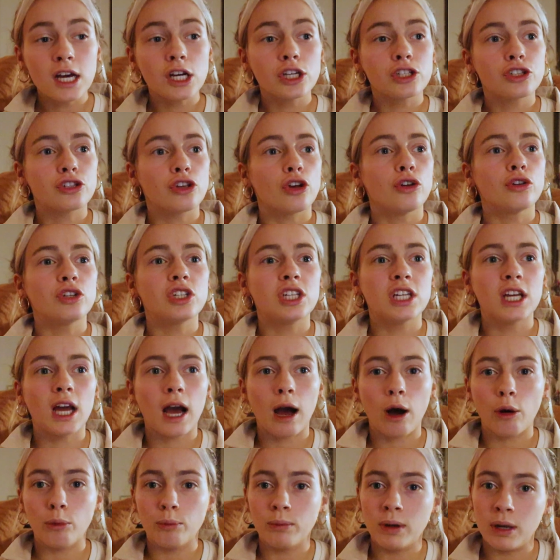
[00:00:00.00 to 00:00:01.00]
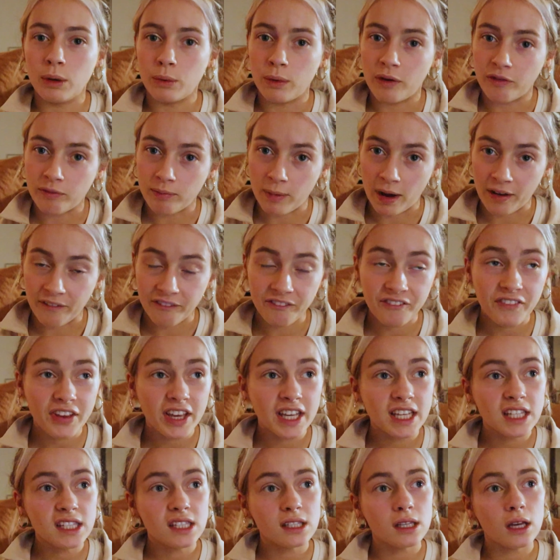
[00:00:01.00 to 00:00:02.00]
So she helped me with my
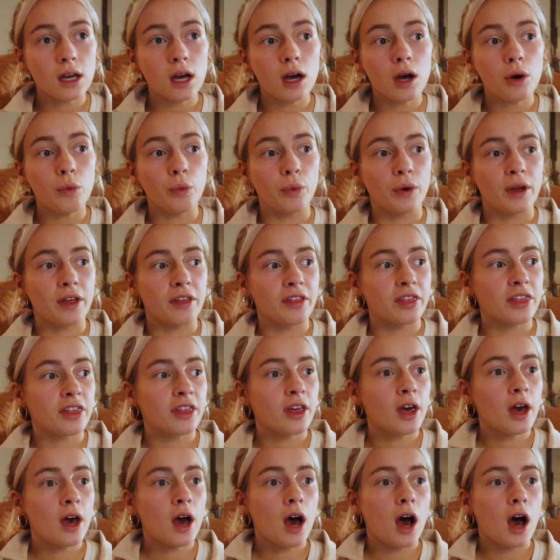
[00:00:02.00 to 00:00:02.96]
visa, with